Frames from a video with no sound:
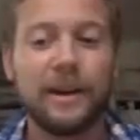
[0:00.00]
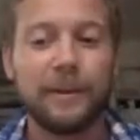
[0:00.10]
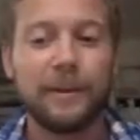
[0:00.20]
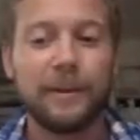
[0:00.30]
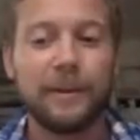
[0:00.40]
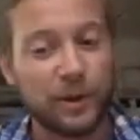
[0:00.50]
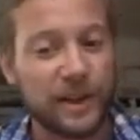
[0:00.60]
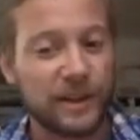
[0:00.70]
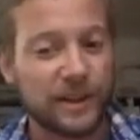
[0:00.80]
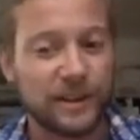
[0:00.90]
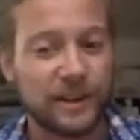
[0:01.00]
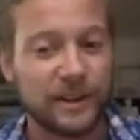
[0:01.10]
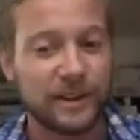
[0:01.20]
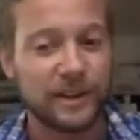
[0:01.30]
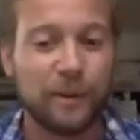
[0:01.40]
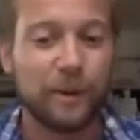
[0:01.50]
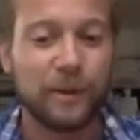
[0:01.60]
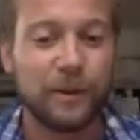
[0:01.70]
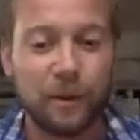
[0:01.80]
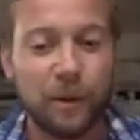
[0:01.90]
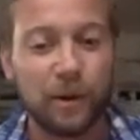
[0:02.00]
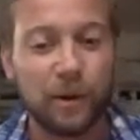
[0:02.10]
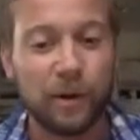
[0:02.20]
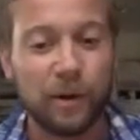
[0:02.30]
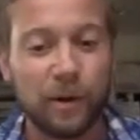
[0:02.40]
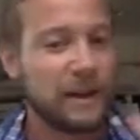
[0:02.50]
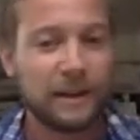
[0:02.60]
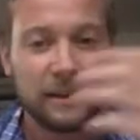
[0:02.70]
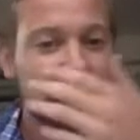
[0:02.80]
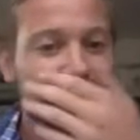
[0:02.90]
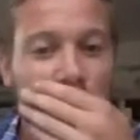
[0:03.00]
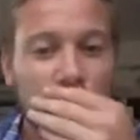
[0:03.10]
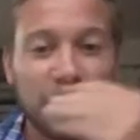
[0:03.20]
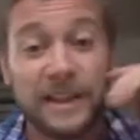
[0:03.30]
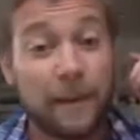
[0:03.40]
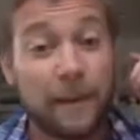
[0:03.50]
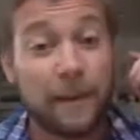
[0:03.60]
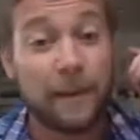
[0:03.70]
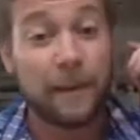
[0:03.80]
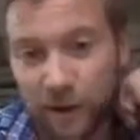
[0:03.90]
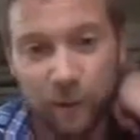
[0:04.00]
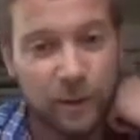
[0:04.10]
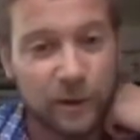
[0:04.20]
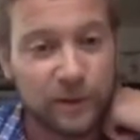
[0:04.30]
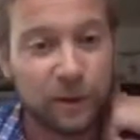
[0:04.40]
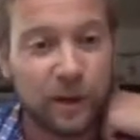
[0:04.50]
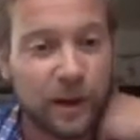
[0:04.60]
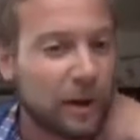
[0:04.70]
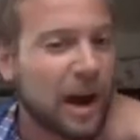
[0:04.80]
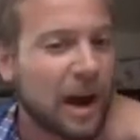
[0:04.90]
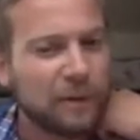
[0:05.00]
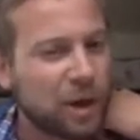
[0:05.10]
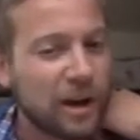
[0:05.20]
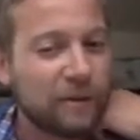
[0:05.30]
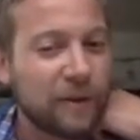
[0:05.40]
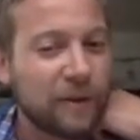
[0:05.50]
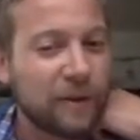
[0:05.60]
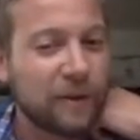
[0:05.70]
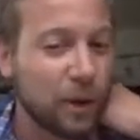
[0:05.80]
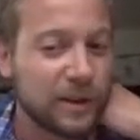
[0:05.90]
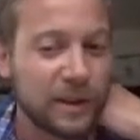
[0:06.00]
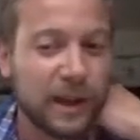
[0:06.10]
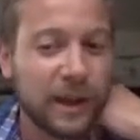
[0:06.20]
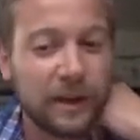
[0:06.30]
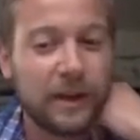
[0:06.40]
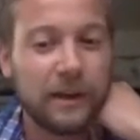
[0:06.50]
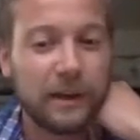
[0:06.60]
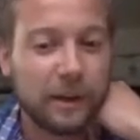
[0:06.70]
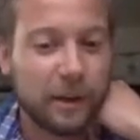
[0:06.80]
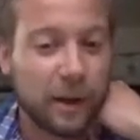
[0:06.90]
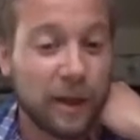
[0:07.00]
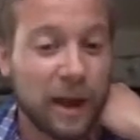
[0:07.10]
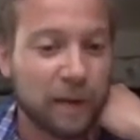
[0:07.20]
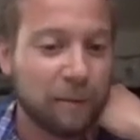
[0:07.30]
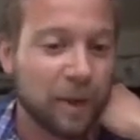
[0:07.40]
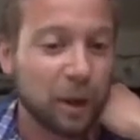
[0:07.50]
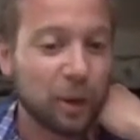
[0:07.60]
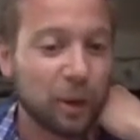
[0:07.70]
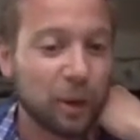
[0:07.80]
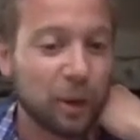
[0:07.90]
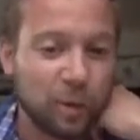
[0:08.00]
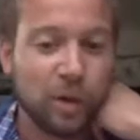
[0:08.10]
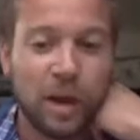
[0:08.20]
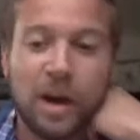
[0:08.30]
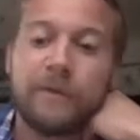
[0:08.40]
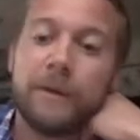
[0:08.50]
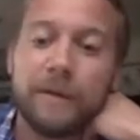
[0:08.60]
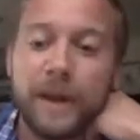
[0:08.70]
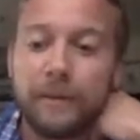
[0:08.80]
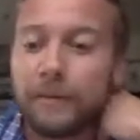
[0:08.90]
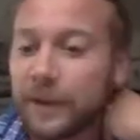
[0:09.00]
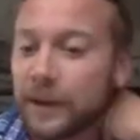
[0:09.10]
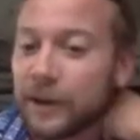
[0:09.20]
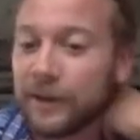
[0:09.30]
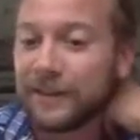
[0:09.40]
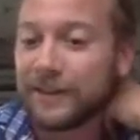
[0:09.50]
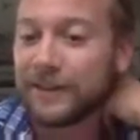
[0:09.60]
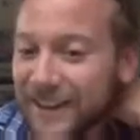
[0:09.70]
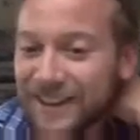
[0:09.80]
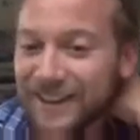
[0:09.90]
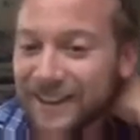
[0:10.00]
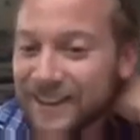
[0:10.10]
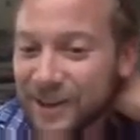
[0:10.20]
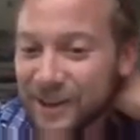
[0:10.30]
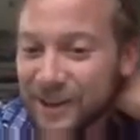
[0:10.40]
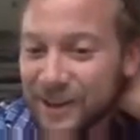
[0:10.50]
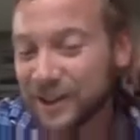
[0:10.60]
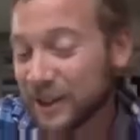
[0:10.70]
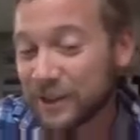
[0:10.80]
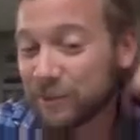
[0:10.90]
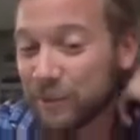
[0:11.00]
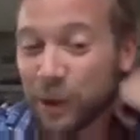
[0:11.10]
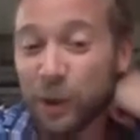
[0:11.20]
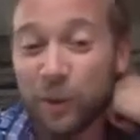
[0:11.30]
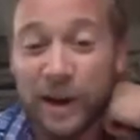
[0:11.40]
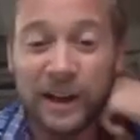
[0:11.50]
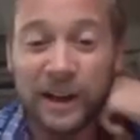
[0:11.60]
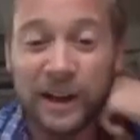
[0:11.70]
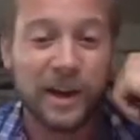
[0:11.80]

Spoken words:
Dropchop be able to produce that output and just kind of do small scale GIS operations. So yeah, I would say the users would be people who